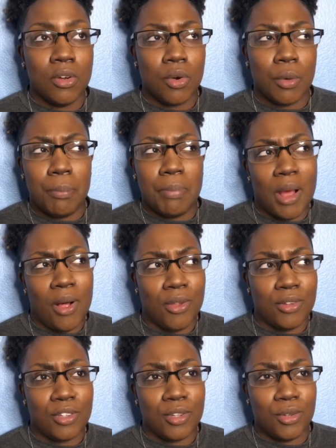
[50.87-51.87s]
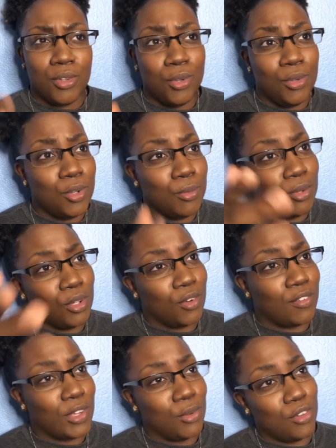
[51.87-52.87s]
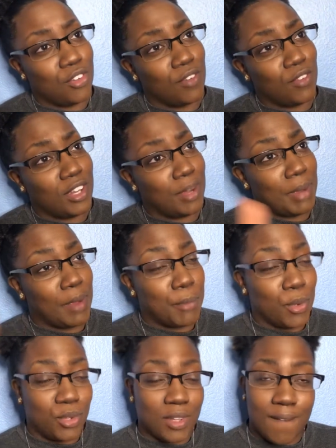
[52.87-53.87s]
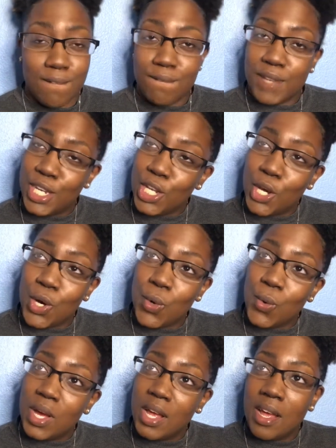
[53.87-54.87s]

or bell so YouTube will notify you each and every time I post a video.